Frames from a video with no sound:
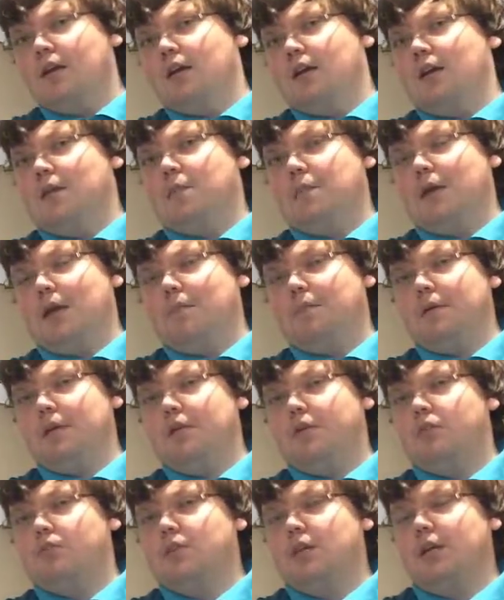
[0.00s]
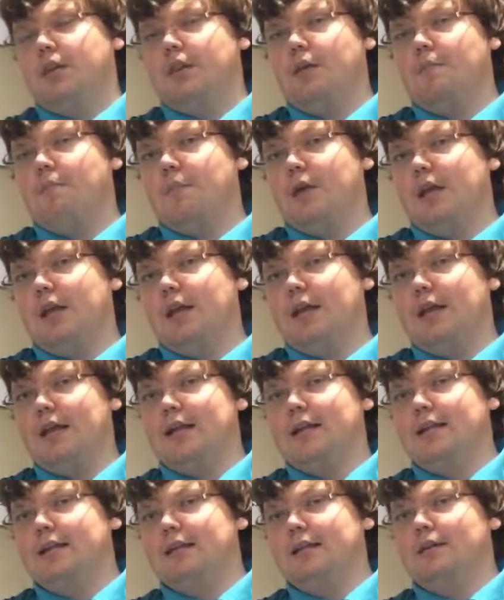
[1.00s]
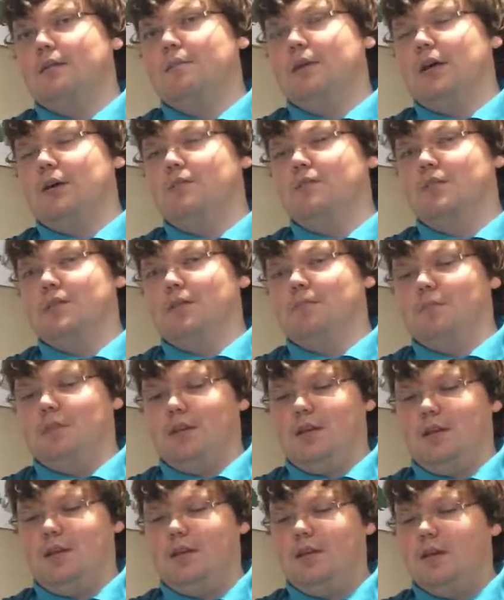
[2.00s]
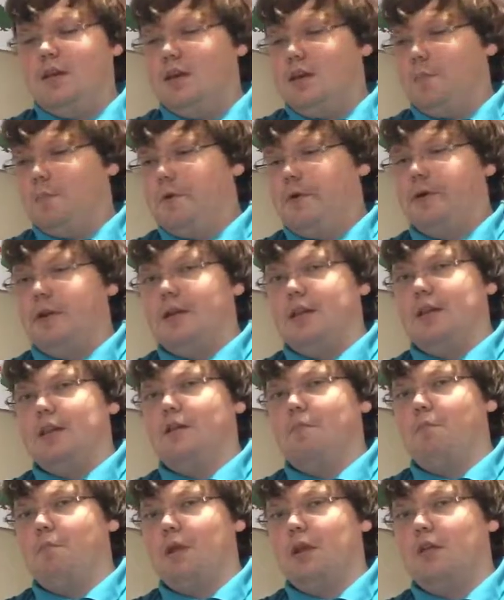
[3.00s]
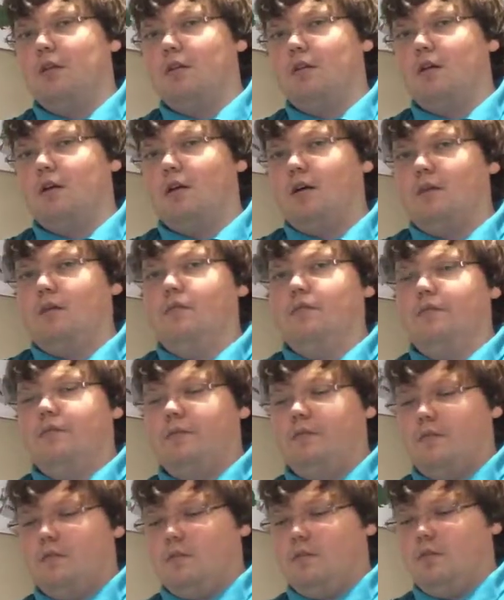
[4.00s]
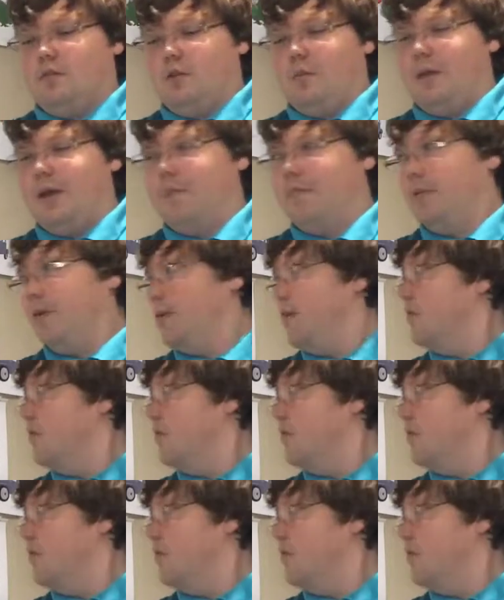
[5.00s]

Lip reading: In mapping, you take the main idea about something and put it in the middle of your paper.